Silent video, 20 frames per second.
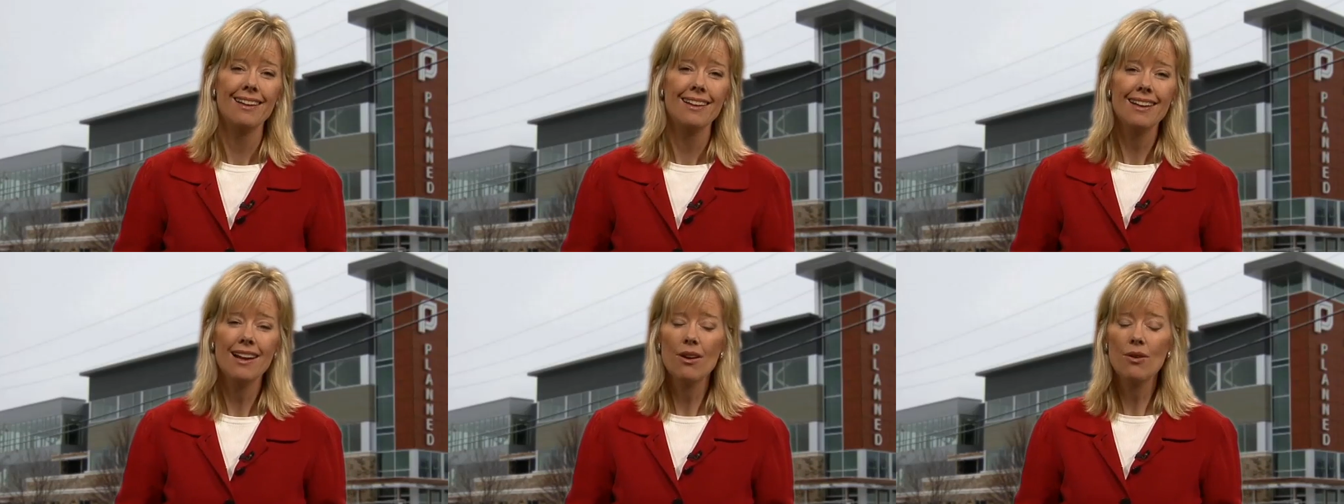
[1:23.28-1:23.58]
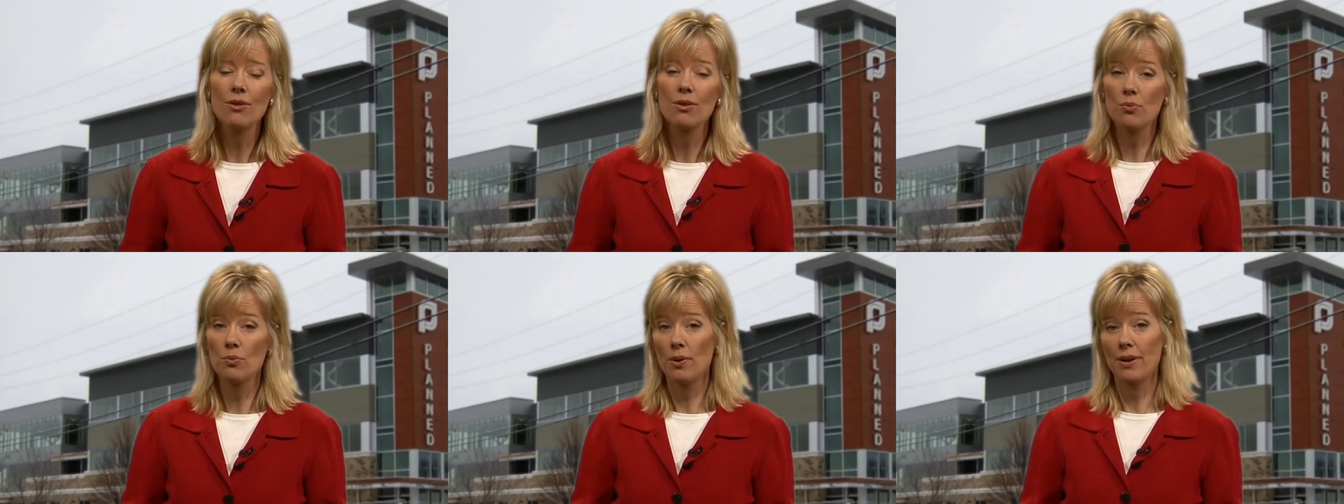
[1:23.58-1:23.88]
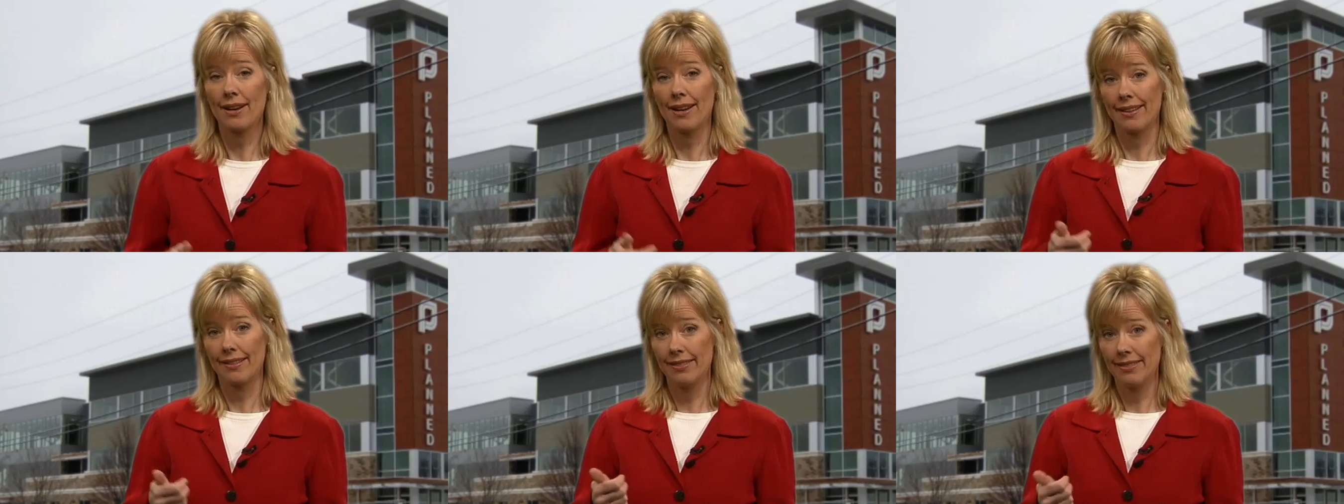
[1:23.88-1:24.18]
Now,
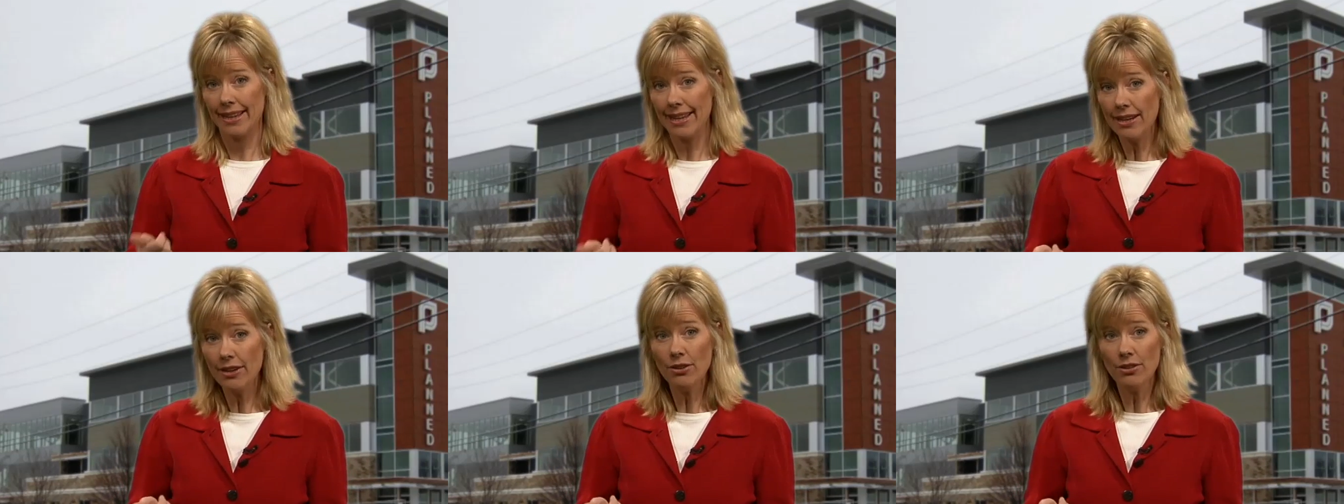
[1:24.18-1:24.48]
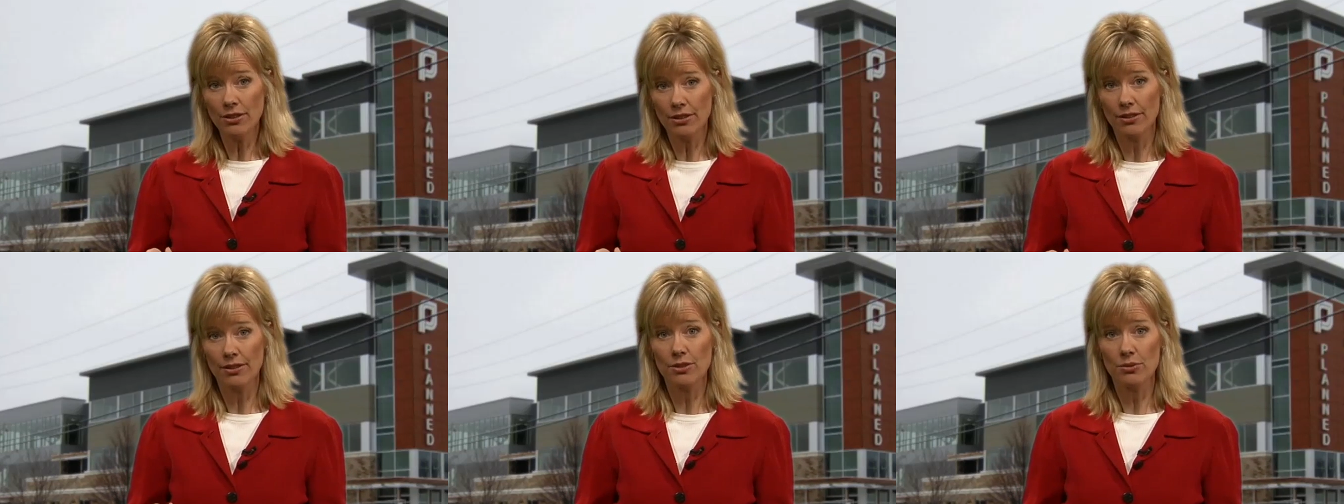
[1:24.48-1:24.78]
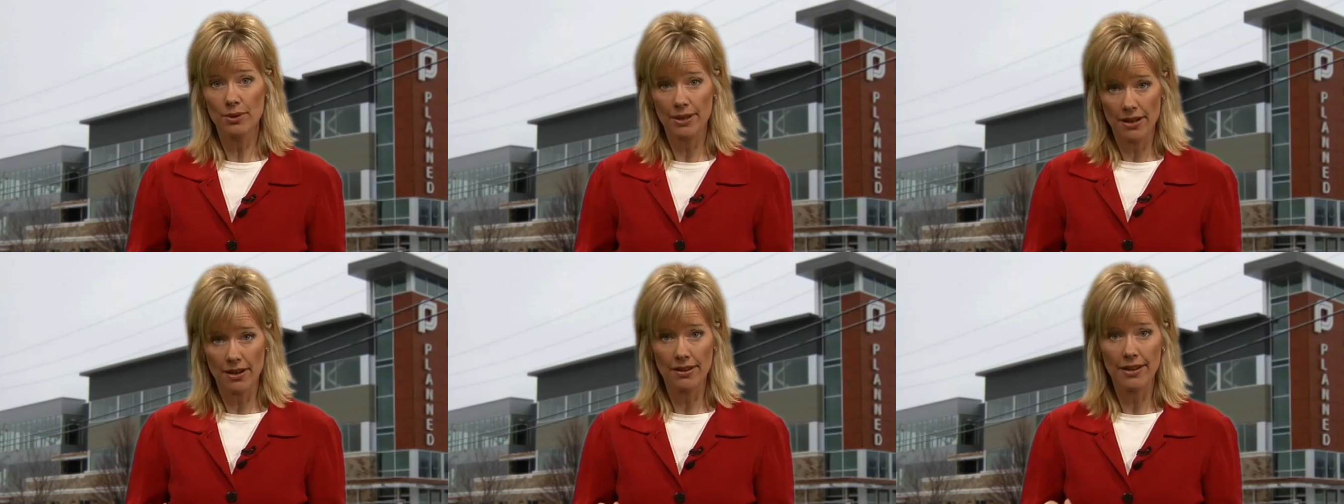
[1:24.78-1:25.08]
what I later
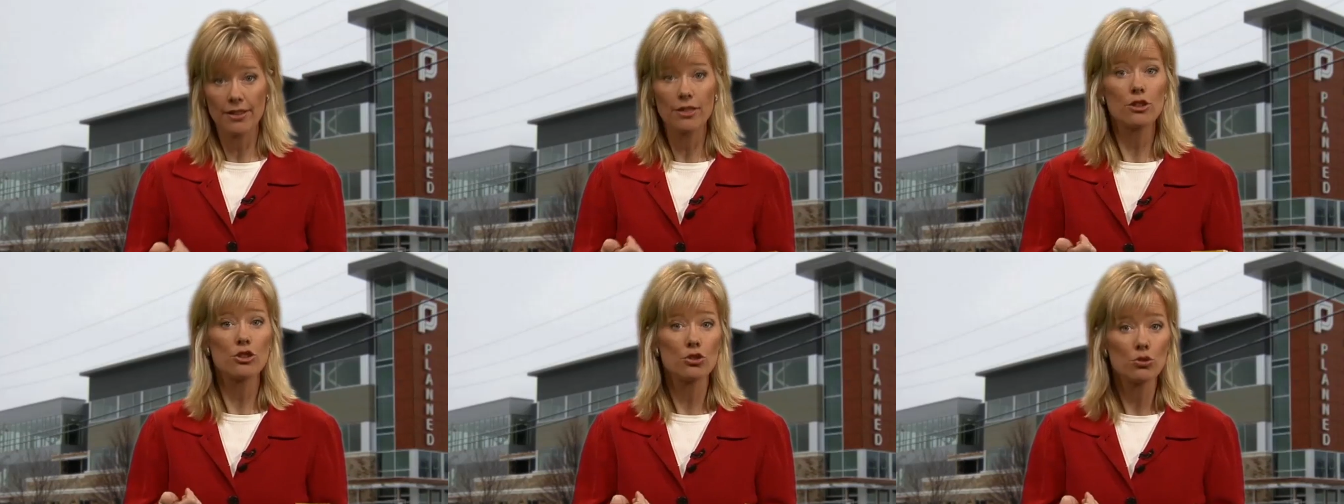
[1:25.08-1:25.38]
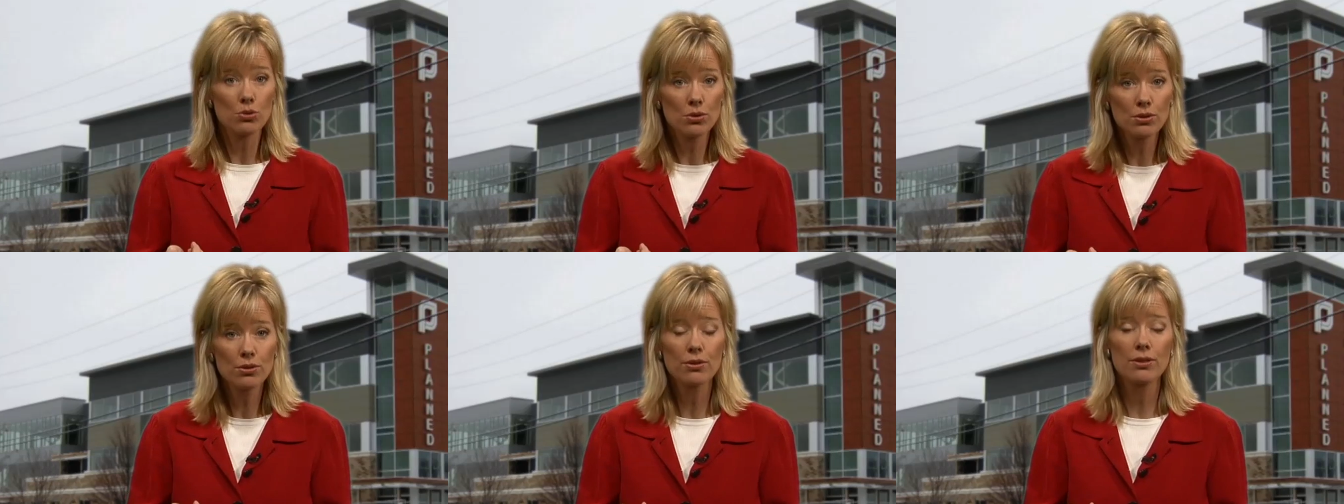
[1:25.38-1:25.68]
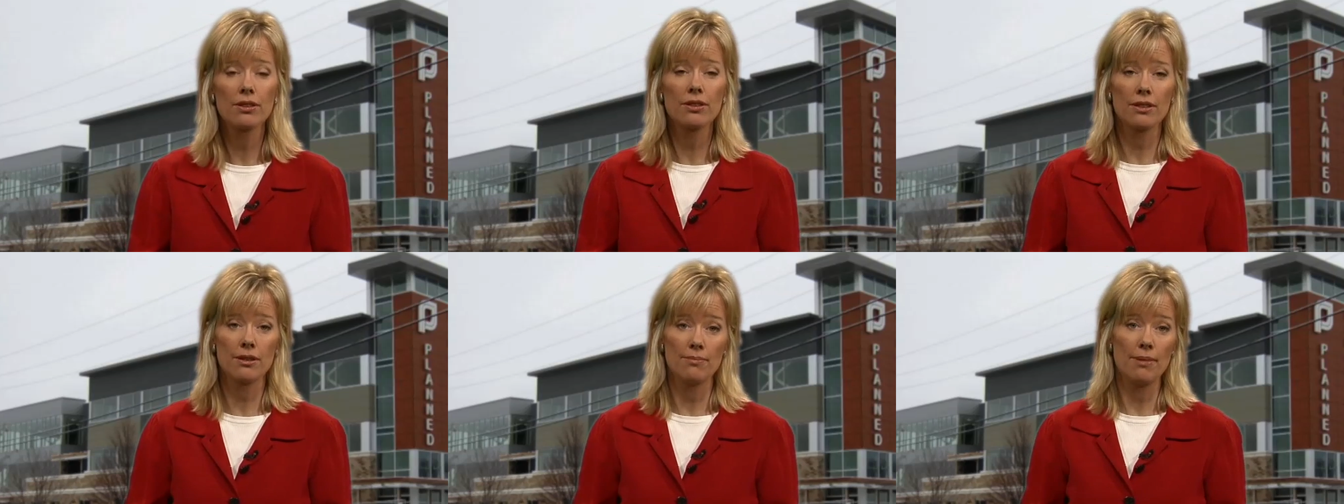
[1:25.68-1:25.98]
learned regarding the
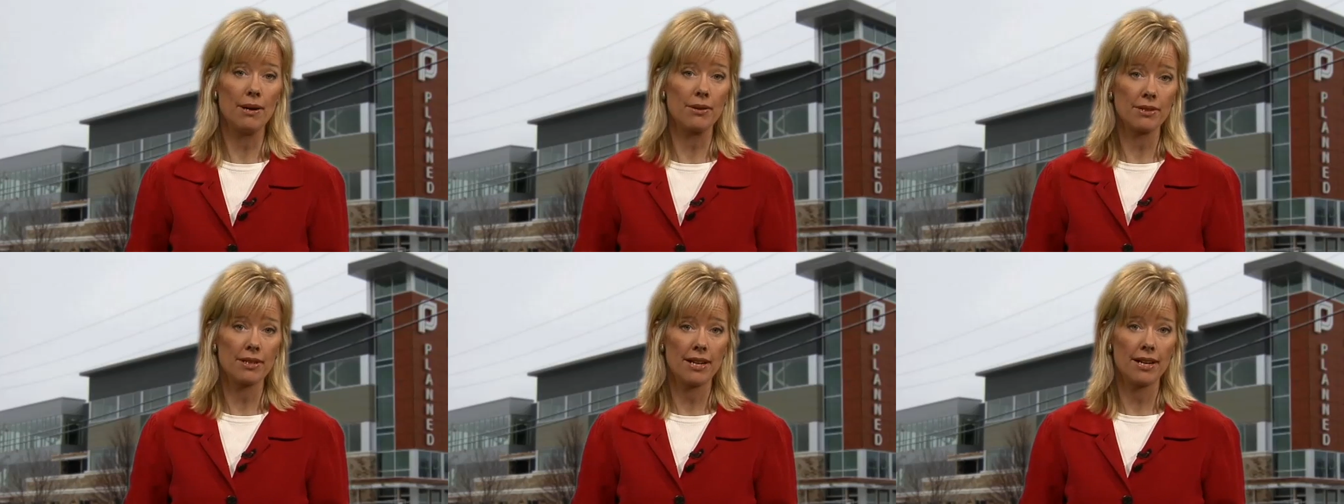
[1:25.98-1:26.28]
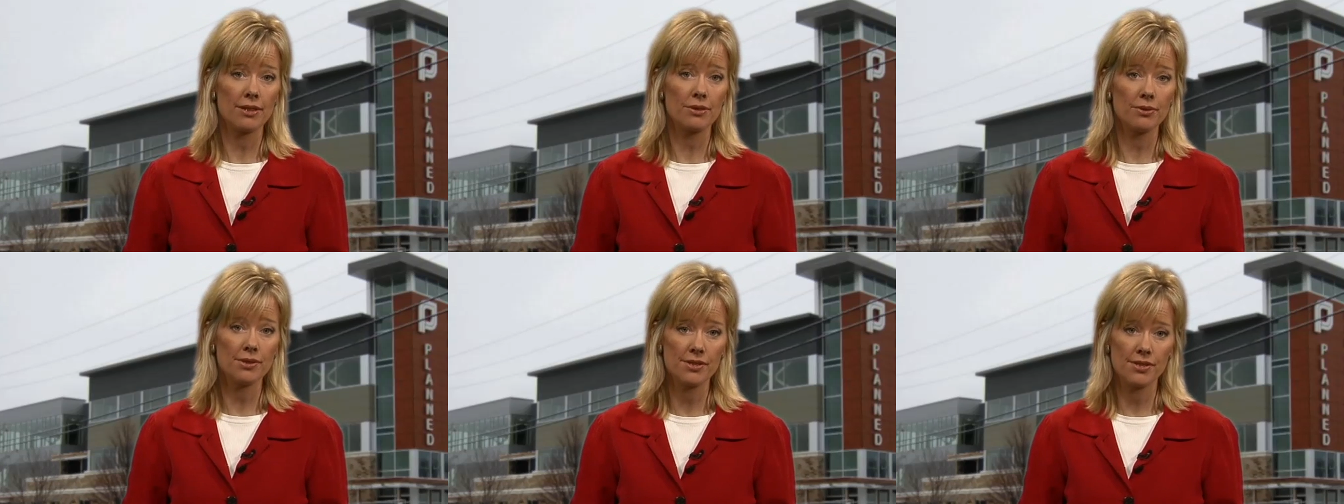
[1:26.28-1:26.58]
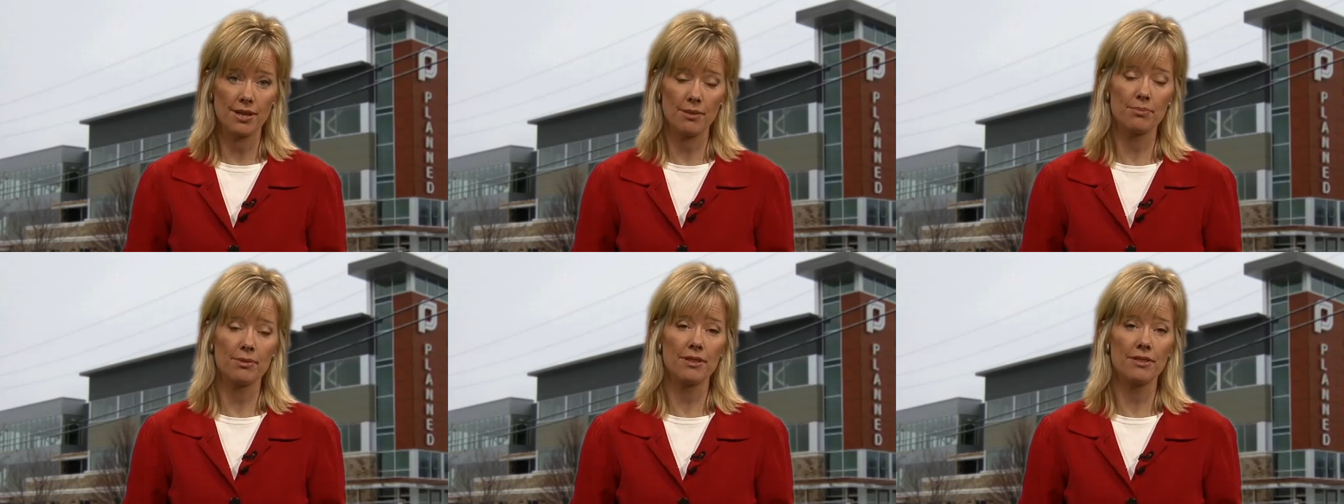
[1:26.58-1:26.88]
truth about
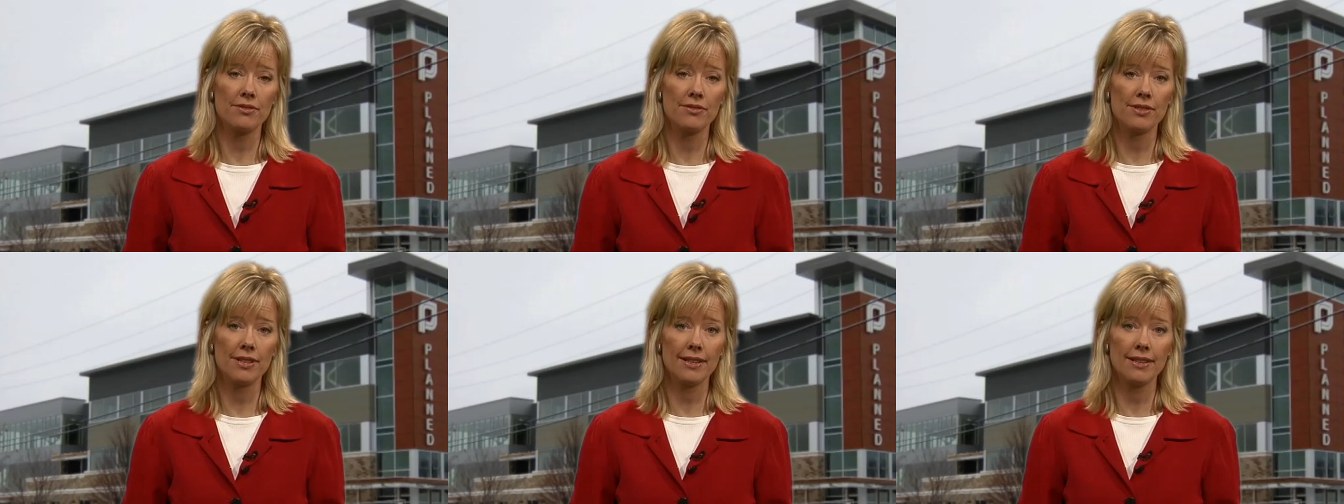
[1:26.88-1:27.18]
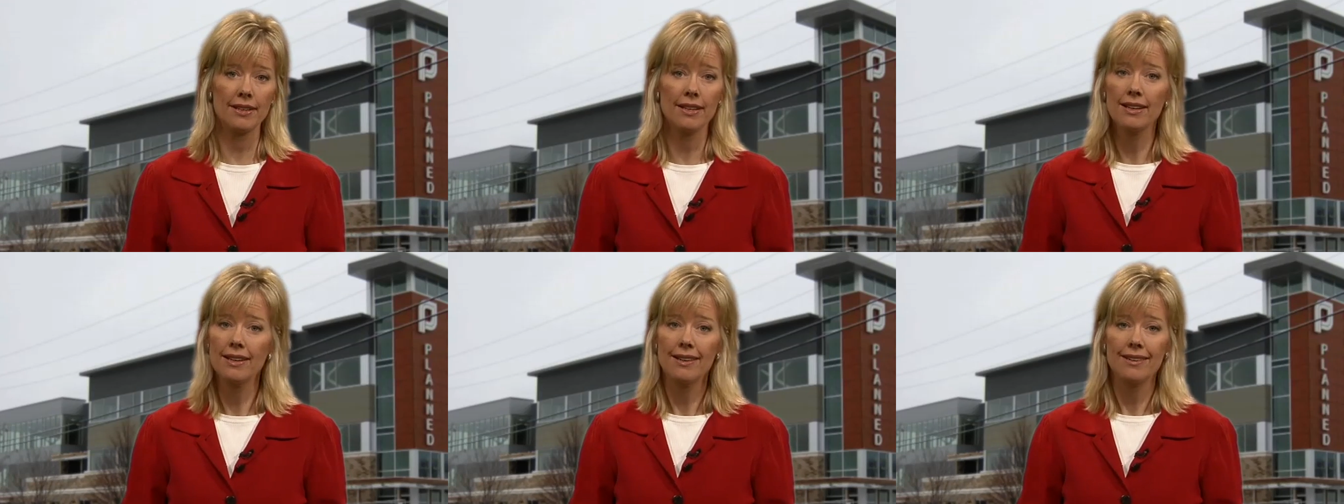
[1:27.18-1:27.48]
contraceptives, and